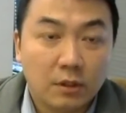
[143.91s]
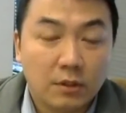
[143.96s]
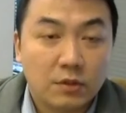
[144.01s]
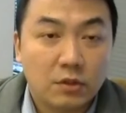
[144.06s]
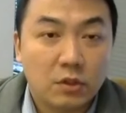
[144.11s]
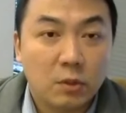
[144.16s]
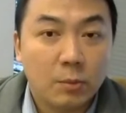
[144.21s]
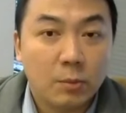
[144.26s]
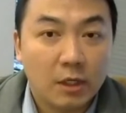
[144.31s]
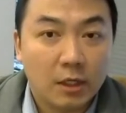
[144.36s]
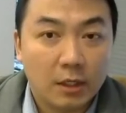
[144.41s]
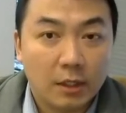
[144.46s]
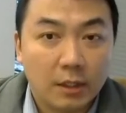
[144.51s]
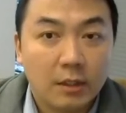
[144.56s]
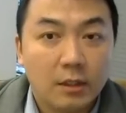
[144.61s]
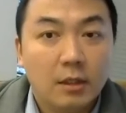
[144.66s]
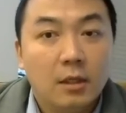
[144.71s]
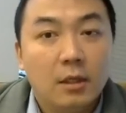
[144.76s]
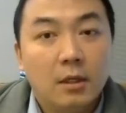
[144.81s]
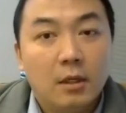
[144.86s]
stimuli.
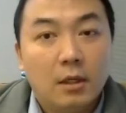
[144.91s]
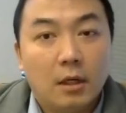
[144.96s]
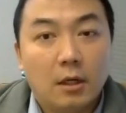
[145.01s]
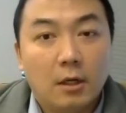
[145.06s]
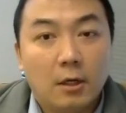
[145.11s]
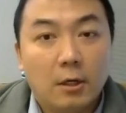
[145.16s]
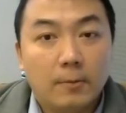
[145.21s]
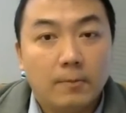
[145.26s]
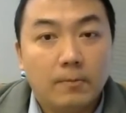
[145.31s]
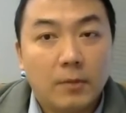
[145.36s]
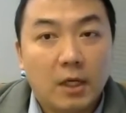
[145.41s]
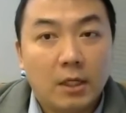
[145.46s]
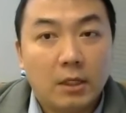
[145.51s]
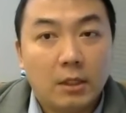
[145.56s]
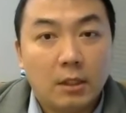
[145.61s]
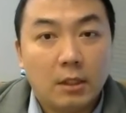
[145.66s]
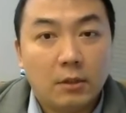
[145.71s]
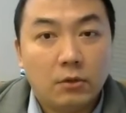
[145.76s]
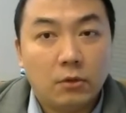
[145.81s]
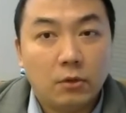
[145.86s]

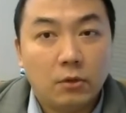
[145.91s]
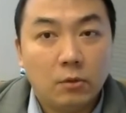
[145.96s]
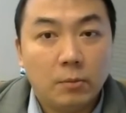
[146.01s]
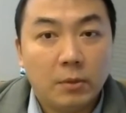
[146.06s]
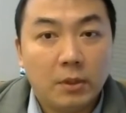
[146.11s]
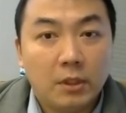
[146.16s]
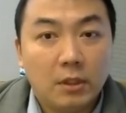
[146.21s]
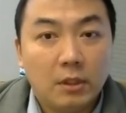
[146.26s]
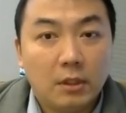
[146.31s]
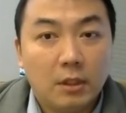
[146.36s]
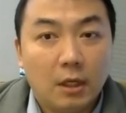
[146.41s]
To be